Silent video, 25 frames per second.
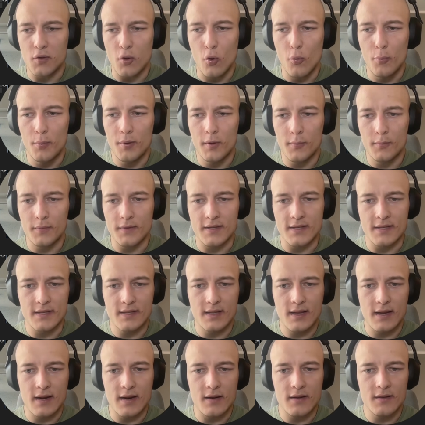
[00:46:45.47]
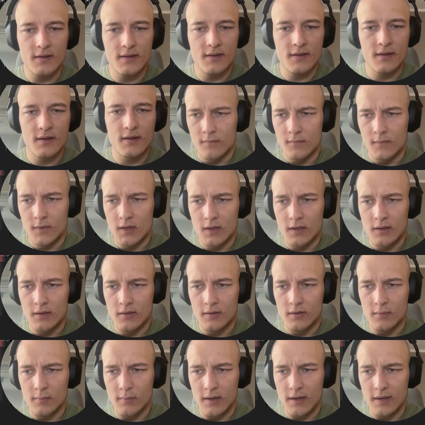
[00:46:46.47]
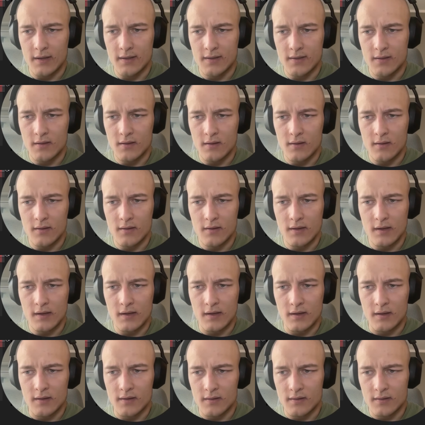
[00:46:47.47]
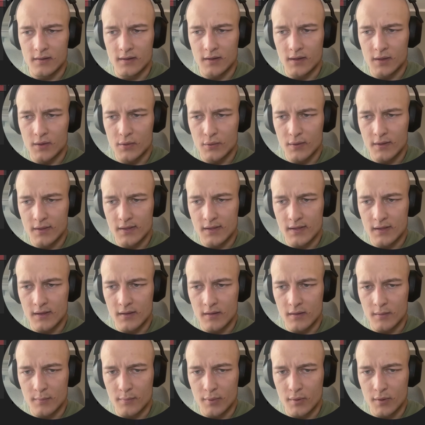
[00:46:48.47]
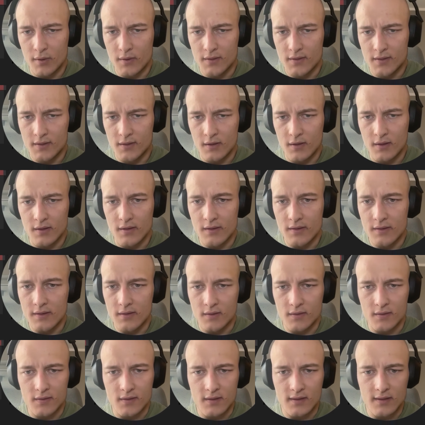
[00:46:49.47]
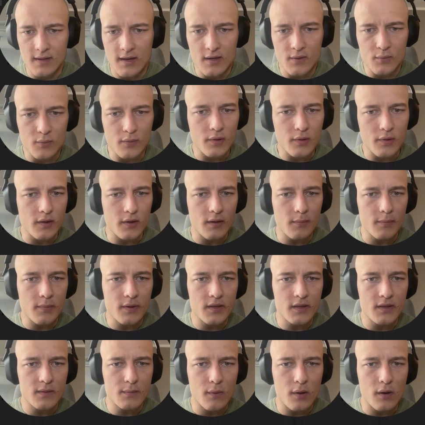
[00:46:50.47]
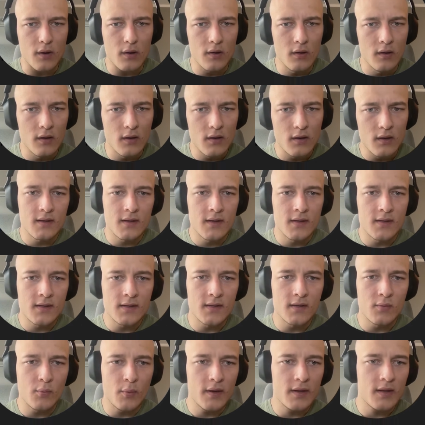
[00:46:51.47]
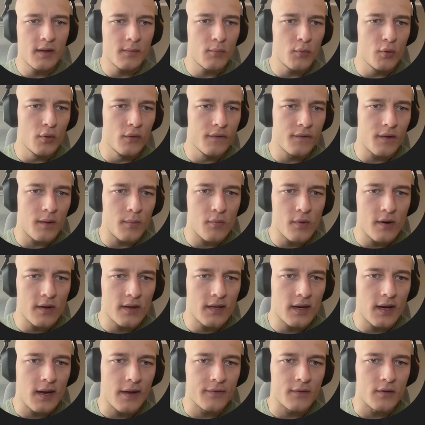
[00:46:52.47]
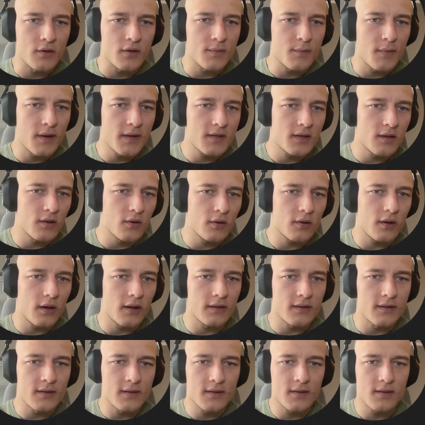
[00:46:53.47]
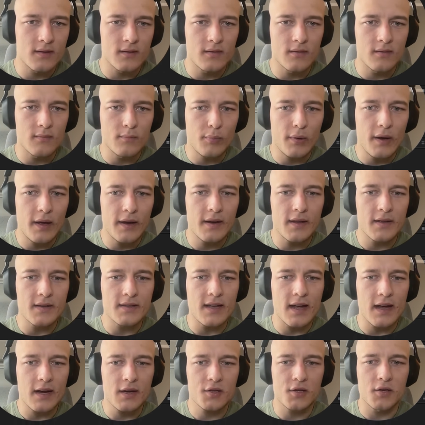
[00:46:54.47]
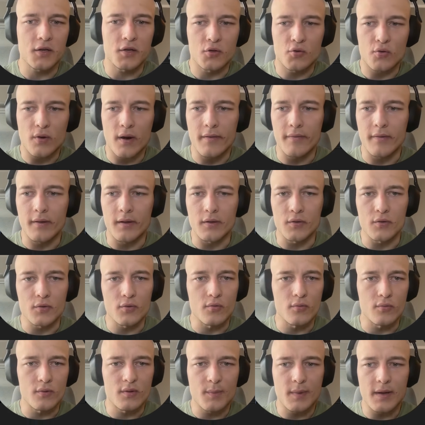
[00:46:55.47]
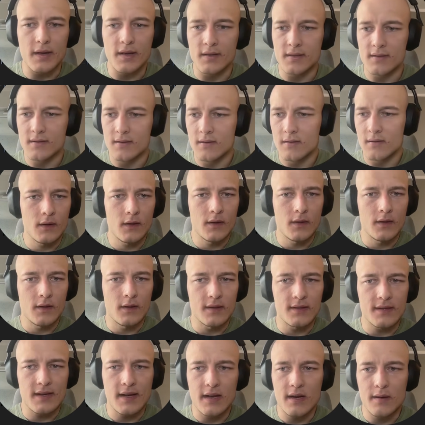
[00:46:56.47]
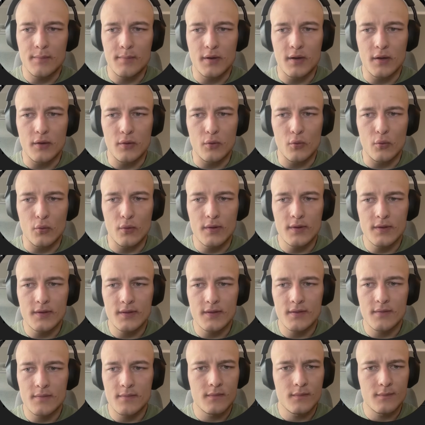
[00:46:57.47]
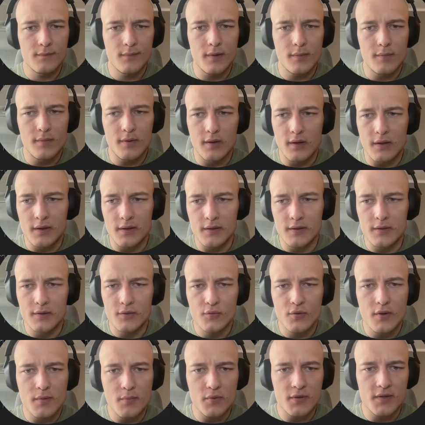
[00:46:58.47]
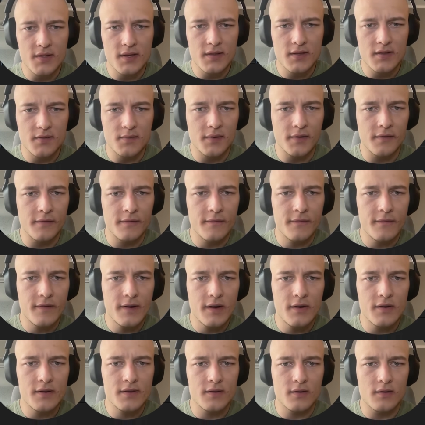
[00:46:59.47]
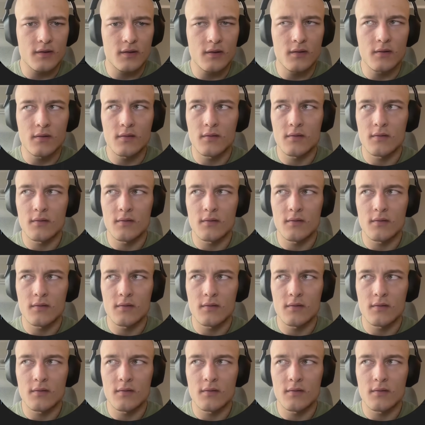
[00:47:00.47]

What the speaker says: open up the stars, click on the black solid and increase the birth size because the stars were a bit small. See the way they move from right to left, it just makes it look like this planet is actually traveling through space. Let's add a bit of noise, maybe like 3%, something very subtle.